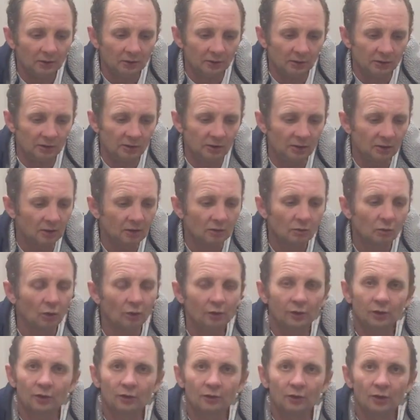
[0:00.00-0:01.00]
What
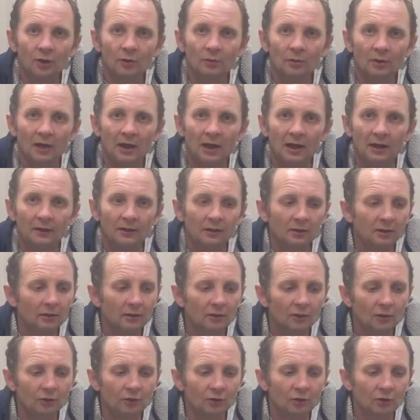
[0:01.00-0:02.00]
are you going to do with that?
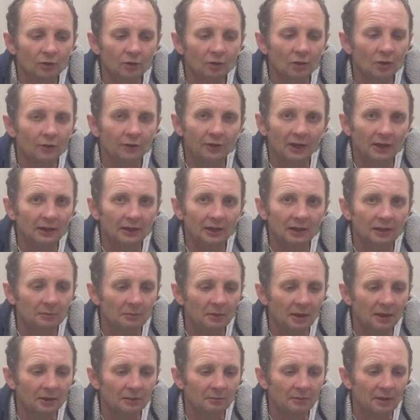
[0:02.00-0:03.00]
Because you're going to lose that little
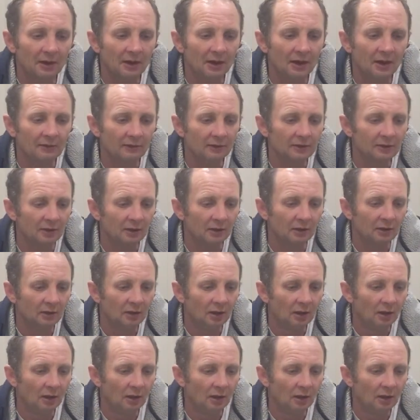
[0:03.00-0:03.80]
metal bit there, aren't you?